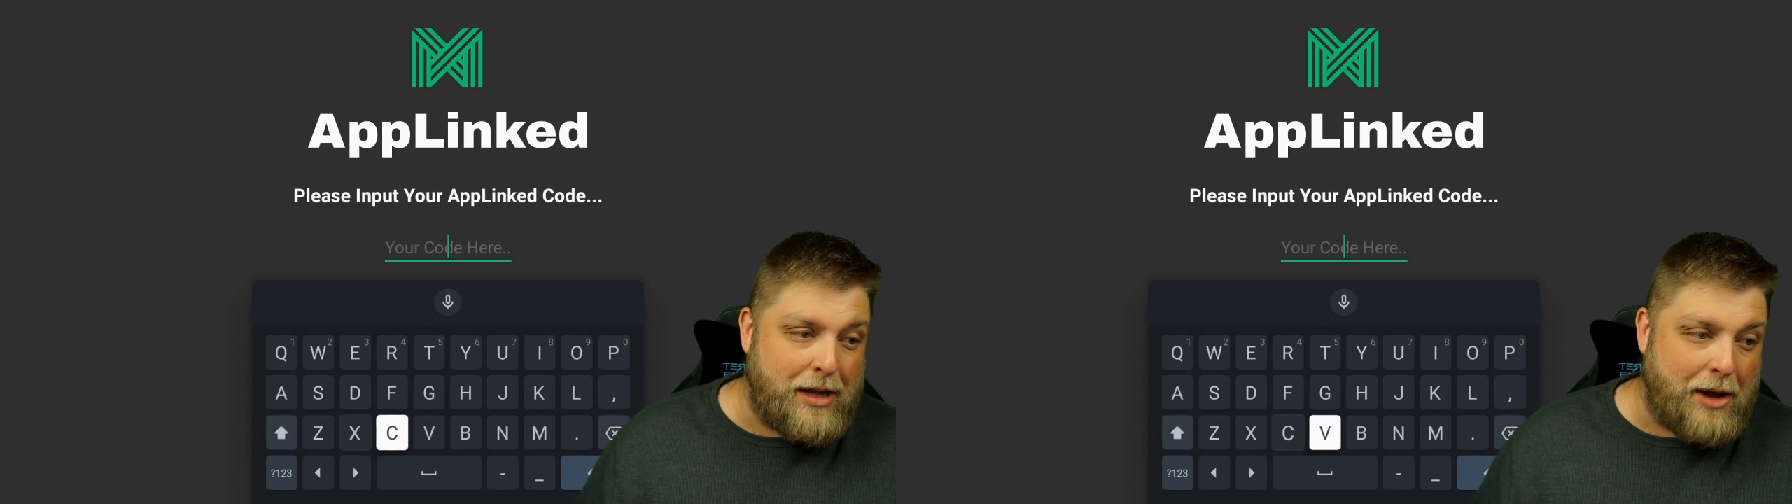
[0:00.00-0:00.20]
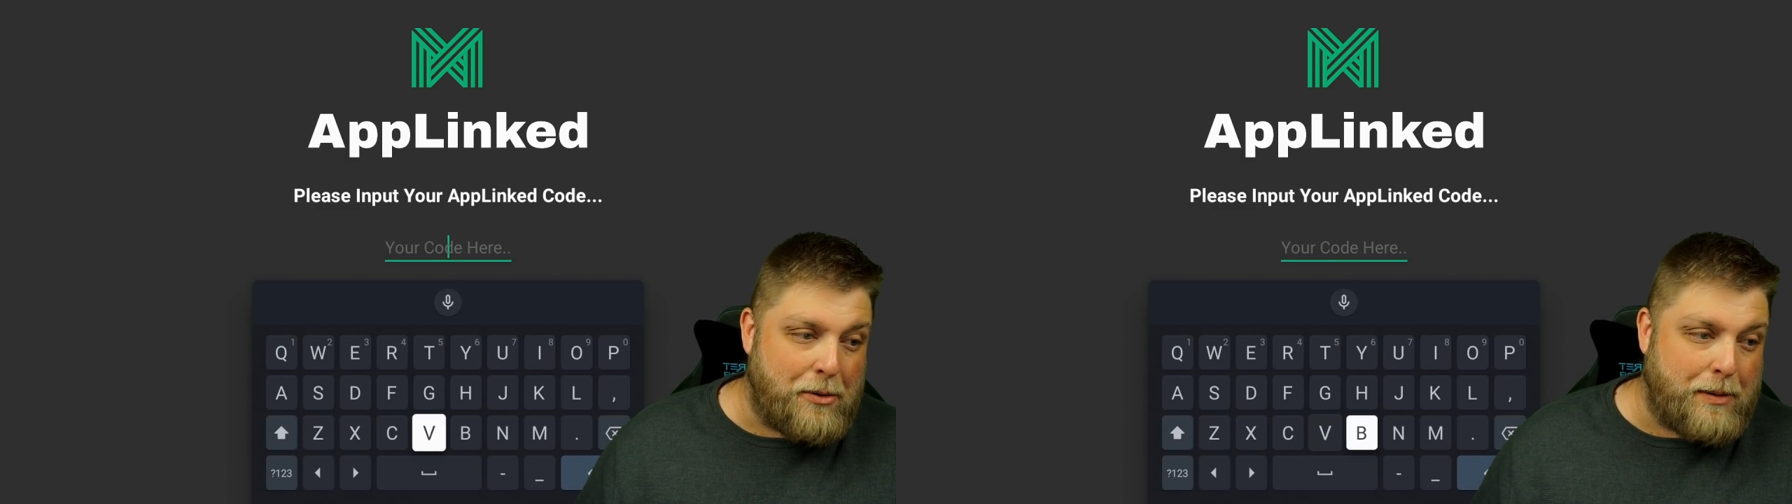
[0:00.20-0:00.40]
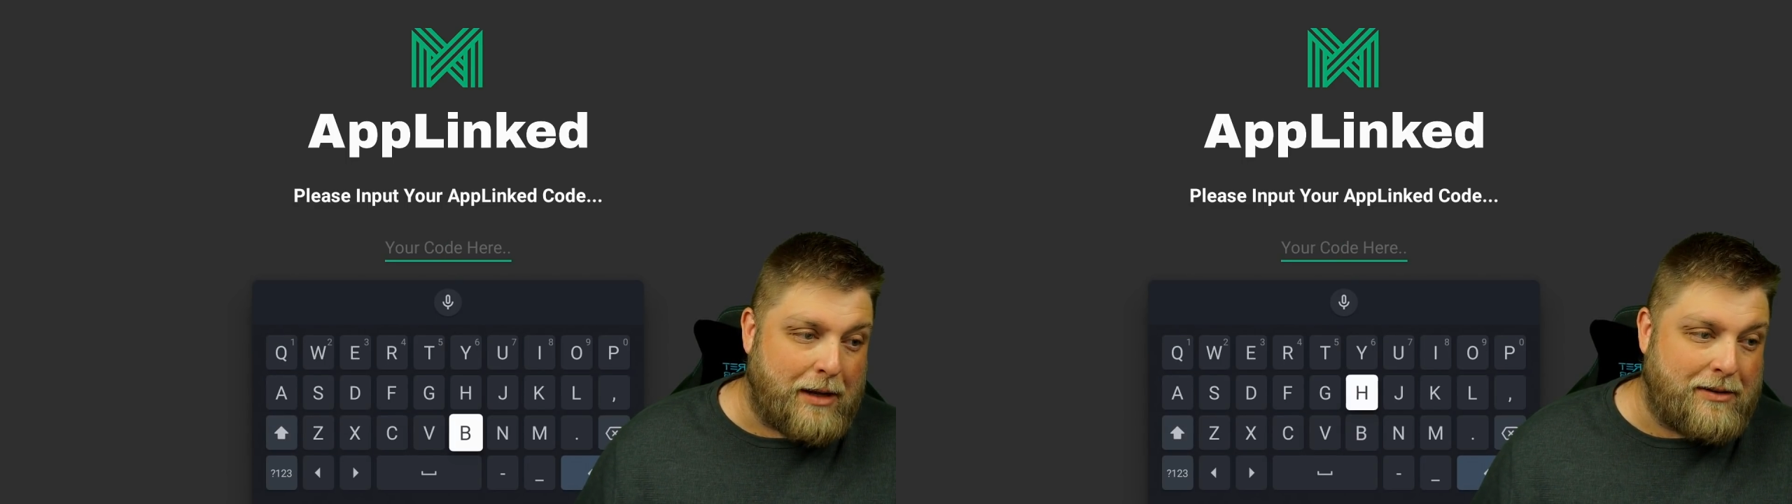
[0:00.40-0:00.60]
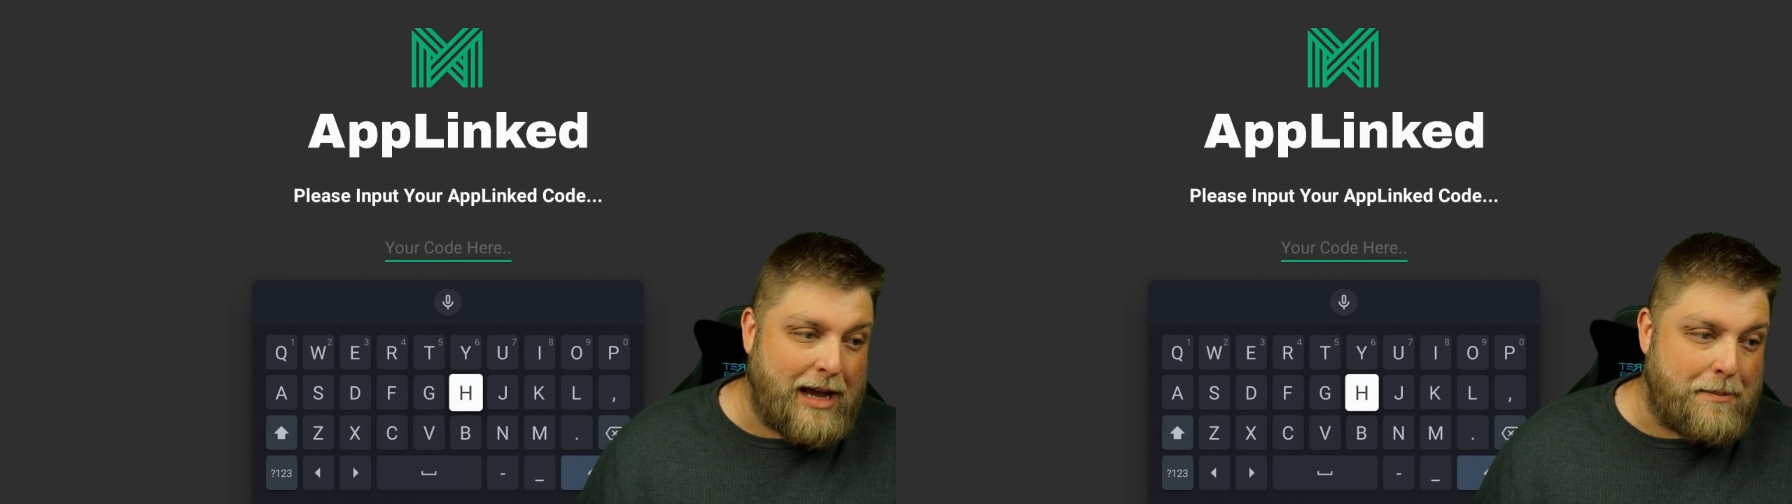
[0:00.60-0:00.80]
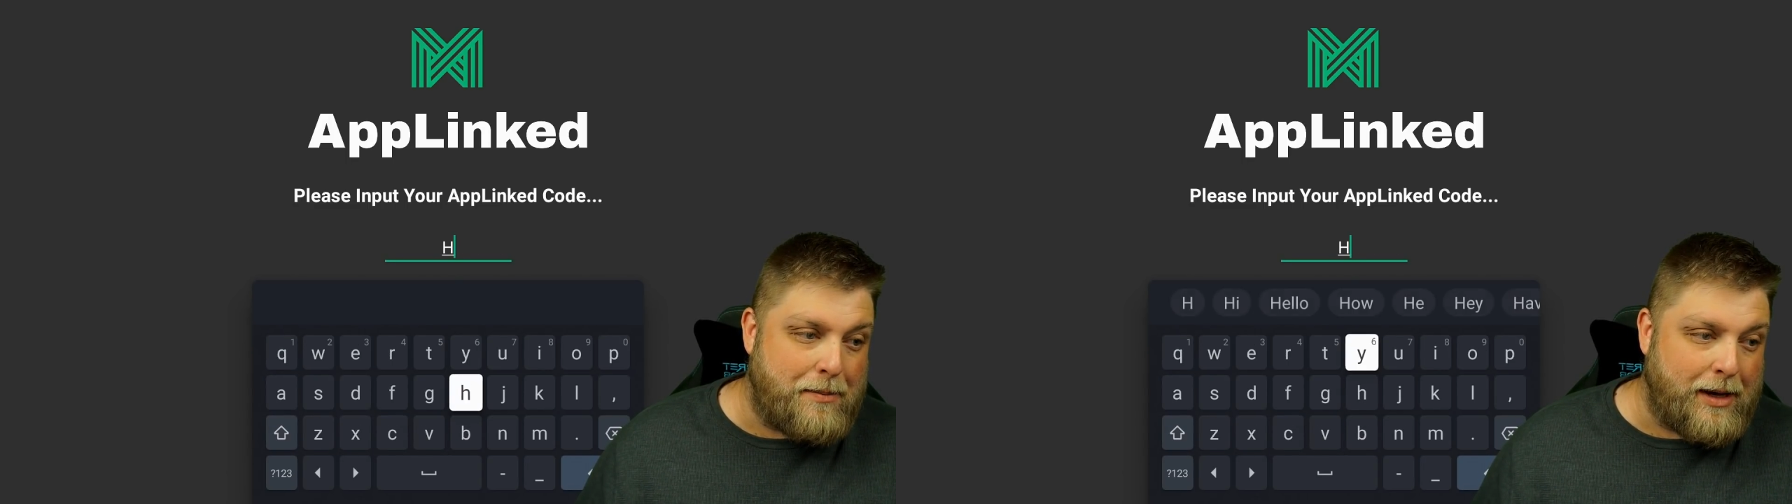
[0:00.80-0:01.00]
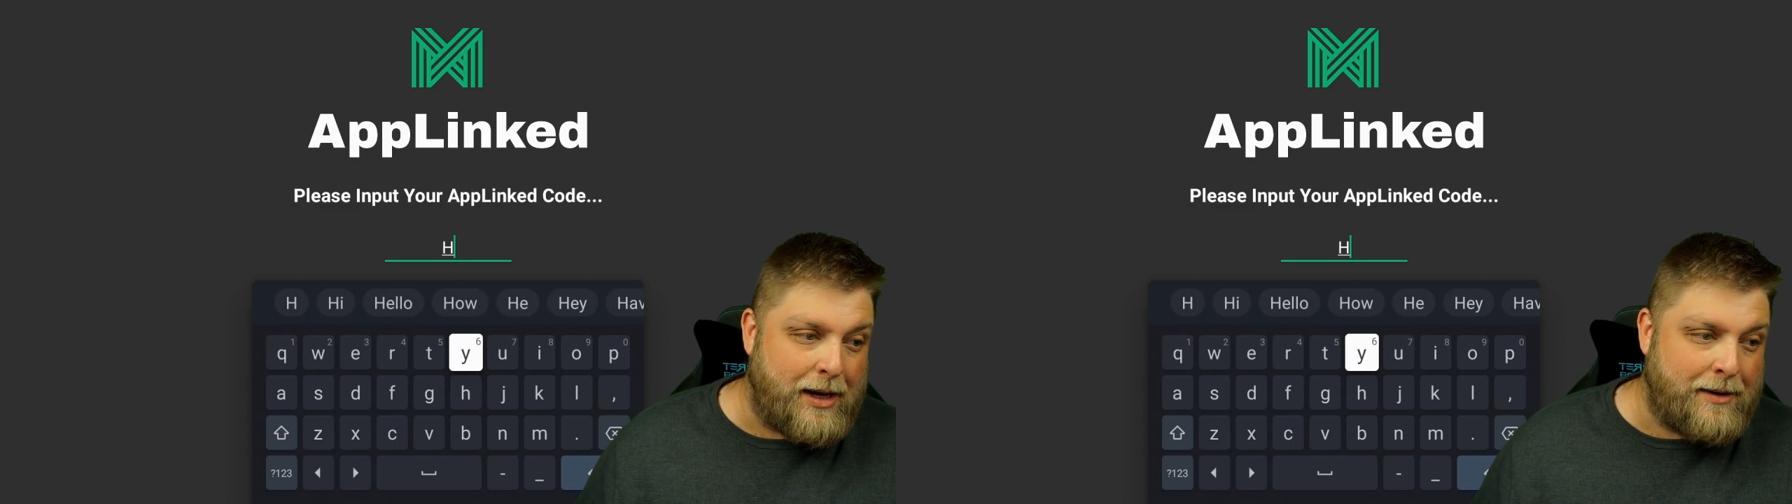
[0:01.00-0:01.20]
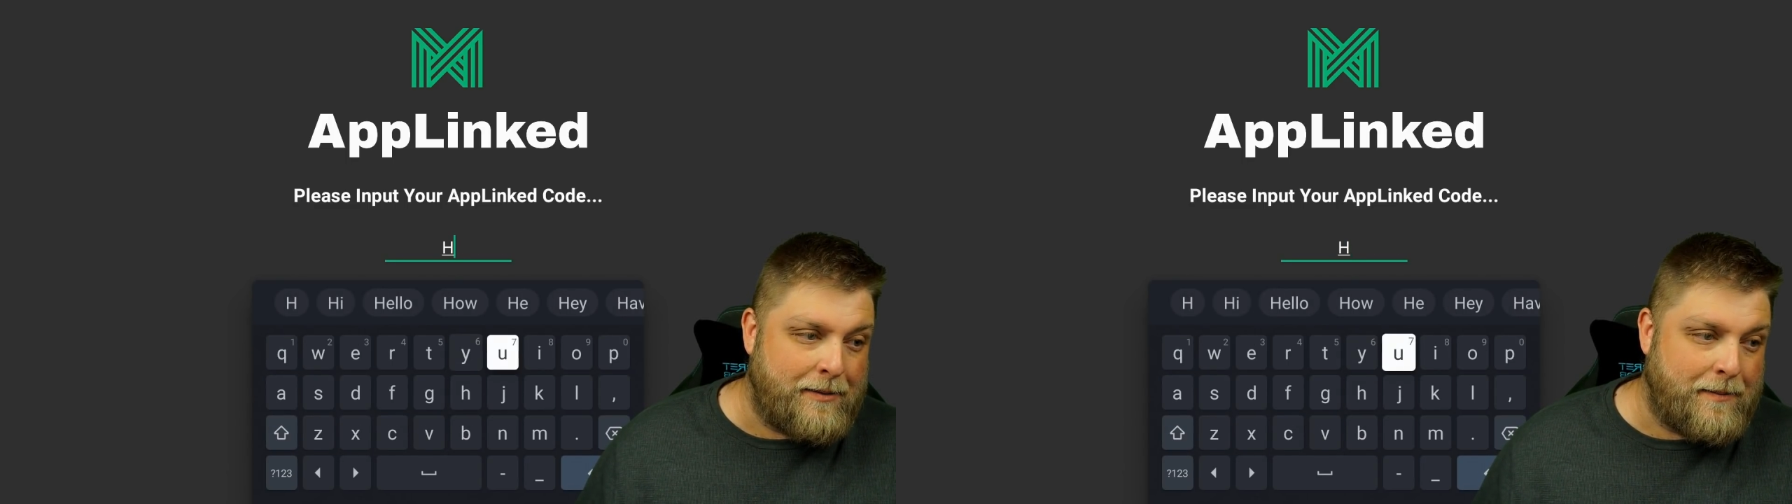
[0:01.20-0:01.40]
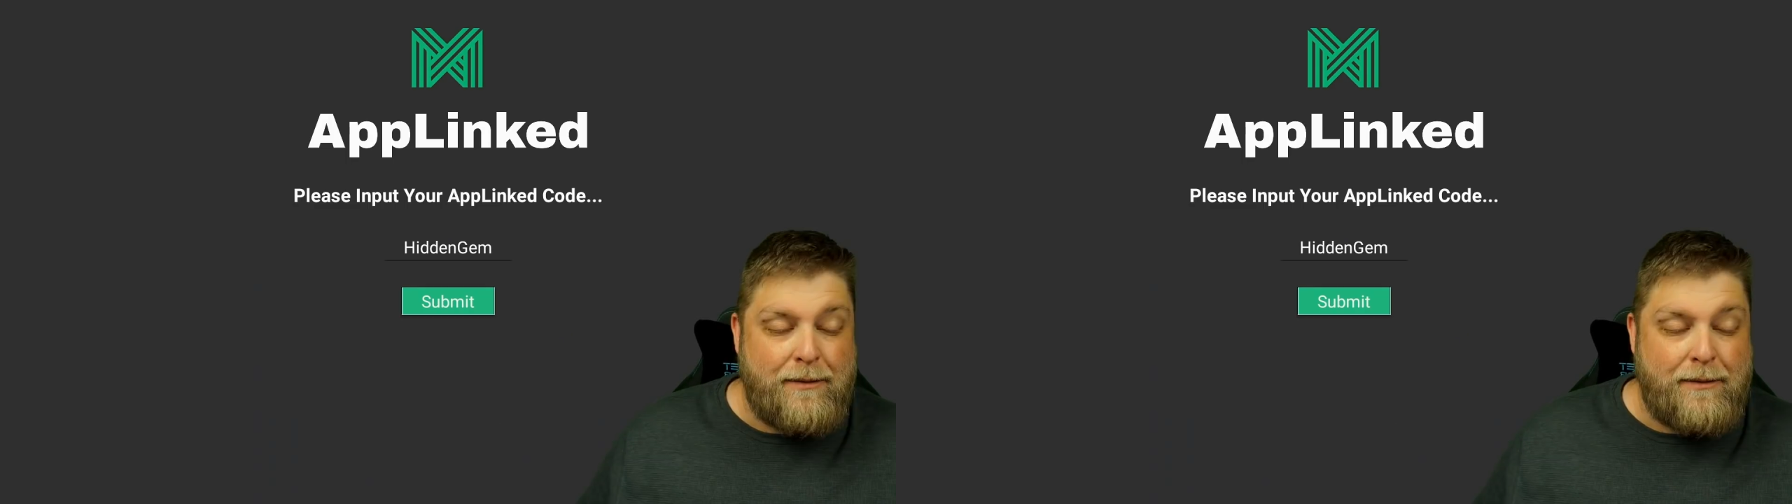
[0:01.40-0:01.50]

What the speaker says: that up, I'll type it in.